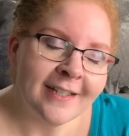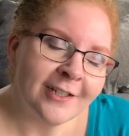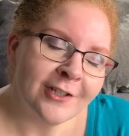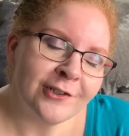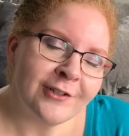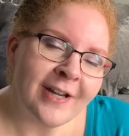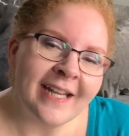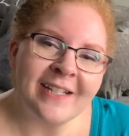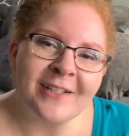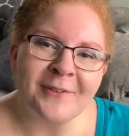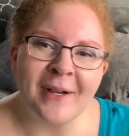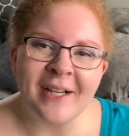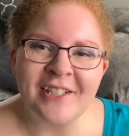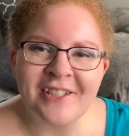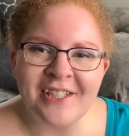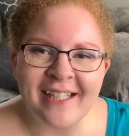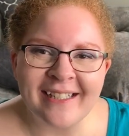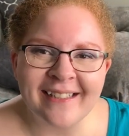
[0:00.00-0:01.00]
Great
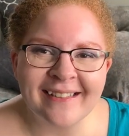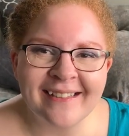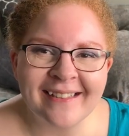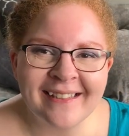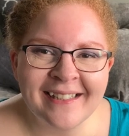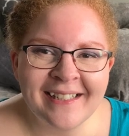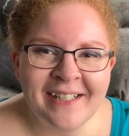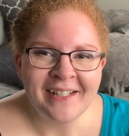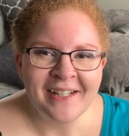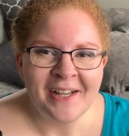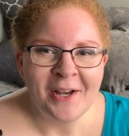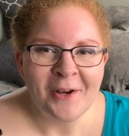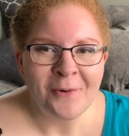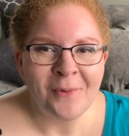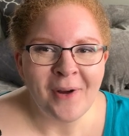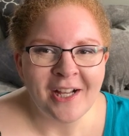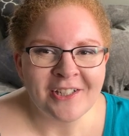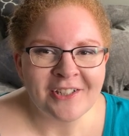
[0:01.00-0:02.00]
question.
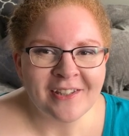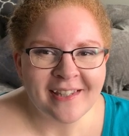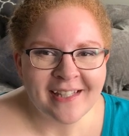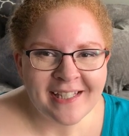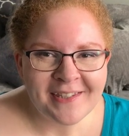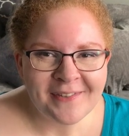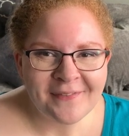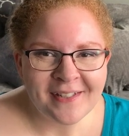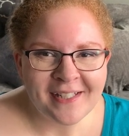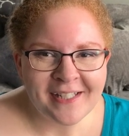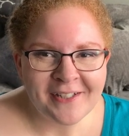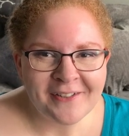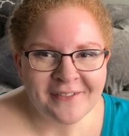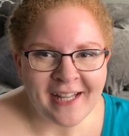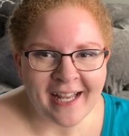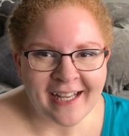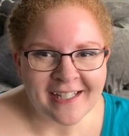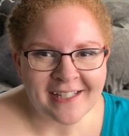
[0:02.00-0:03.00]
Watch this video
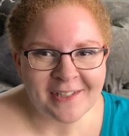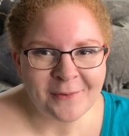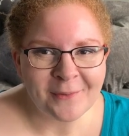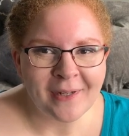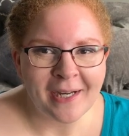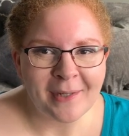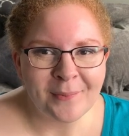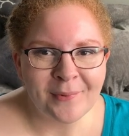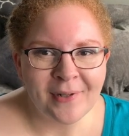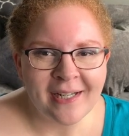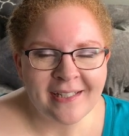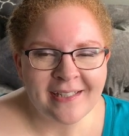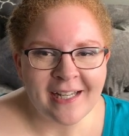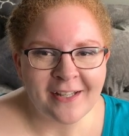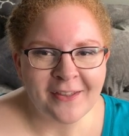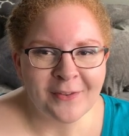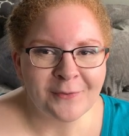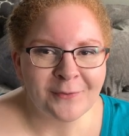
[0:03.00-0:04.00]
next, where I break
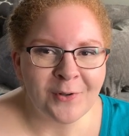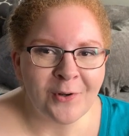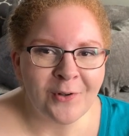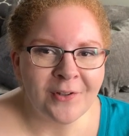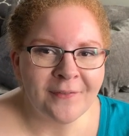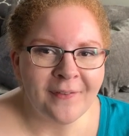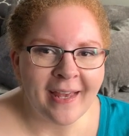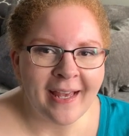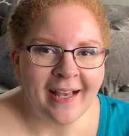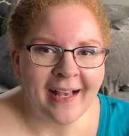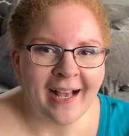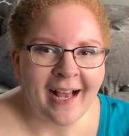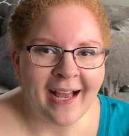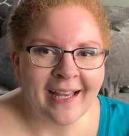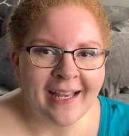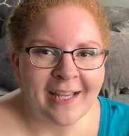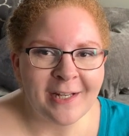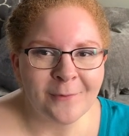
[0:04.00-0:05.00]
down the role of
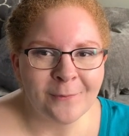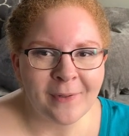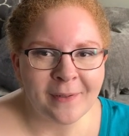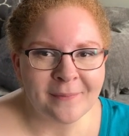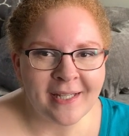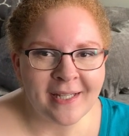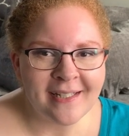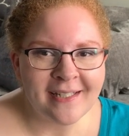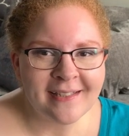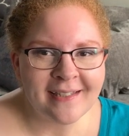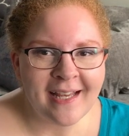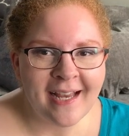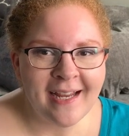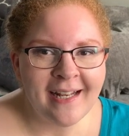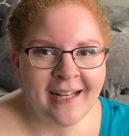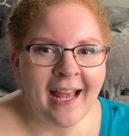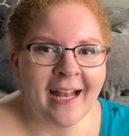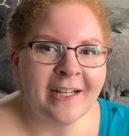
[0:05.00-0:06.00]
AI in website
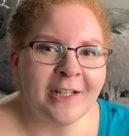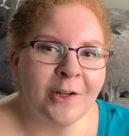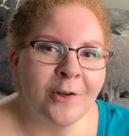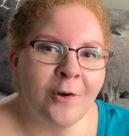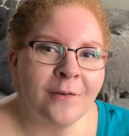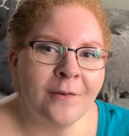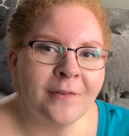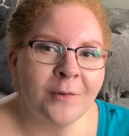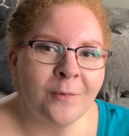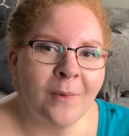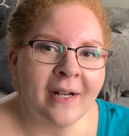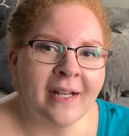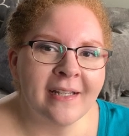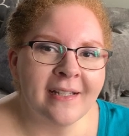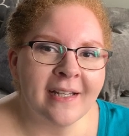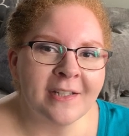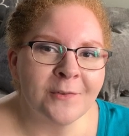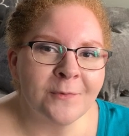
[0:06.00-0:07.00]
design and go over what it
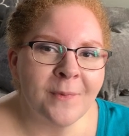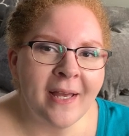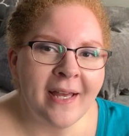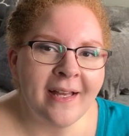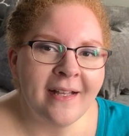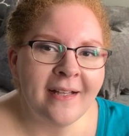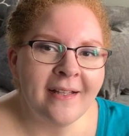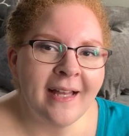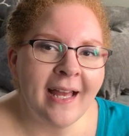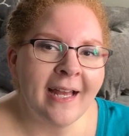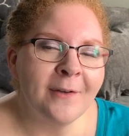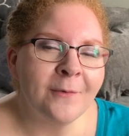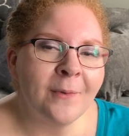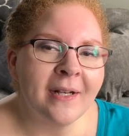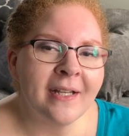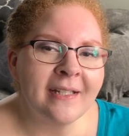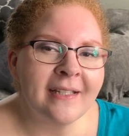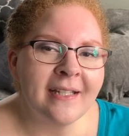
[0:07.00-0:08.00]
does well and
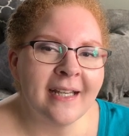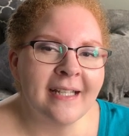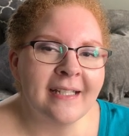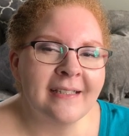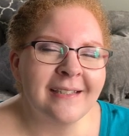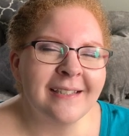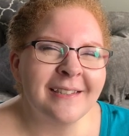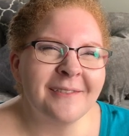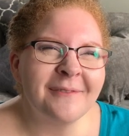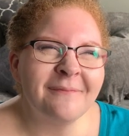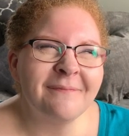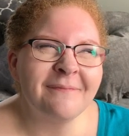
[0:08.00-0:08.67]
what it does